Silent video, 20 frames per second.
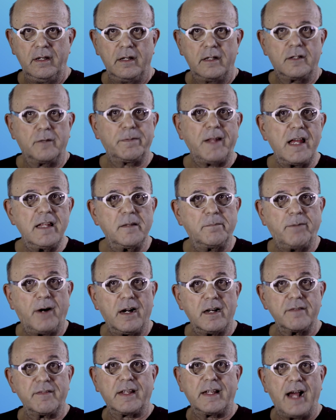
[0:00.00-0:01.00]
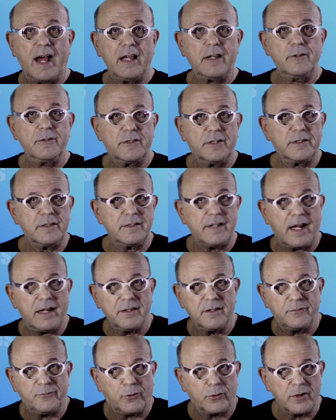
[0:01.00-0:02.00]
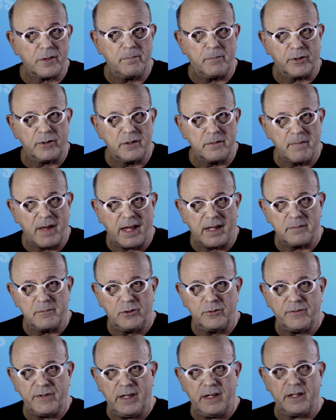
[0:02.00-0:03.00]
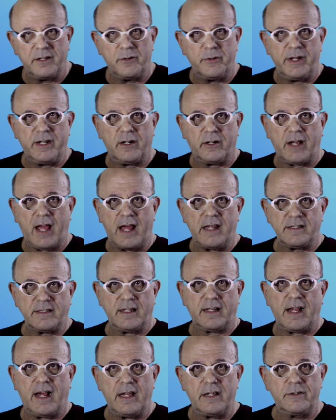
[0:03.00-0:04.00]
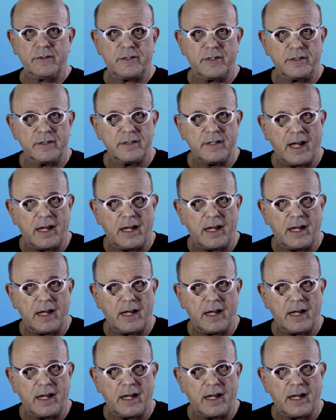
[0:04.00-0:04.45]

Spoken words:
To play the part of the guy who turned down the fourth Birdman movie, Iñárritu cast the guy who turned